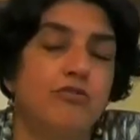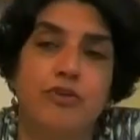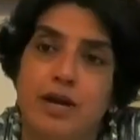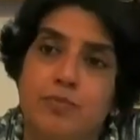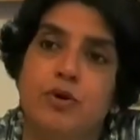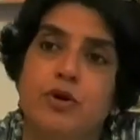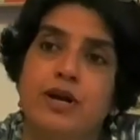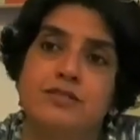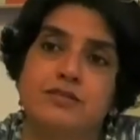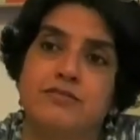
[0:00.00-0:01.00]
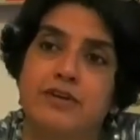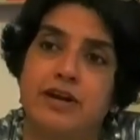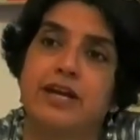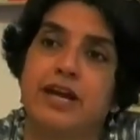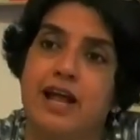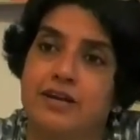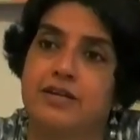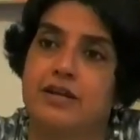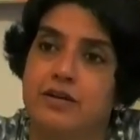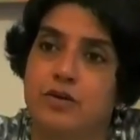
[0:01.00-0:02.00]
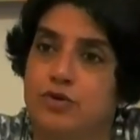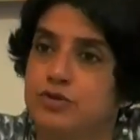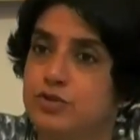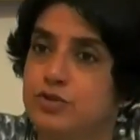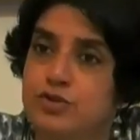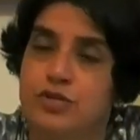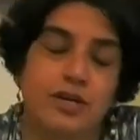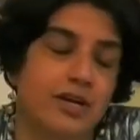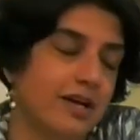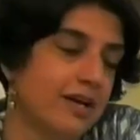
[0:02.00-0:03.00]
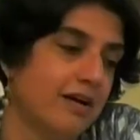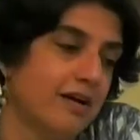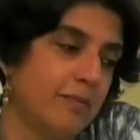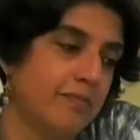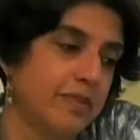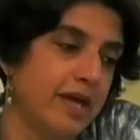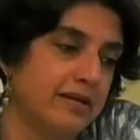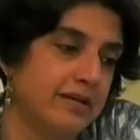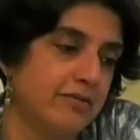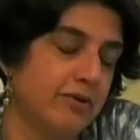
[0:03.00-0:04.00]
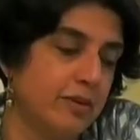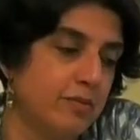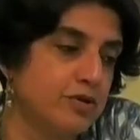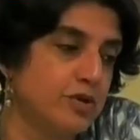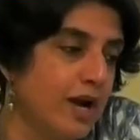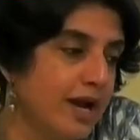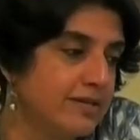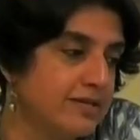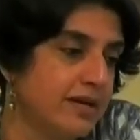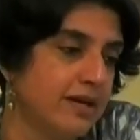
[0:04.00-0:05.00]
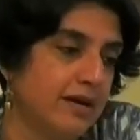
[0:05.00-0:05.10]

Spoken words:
very progressive, very egalitarian constitution that they were able to write.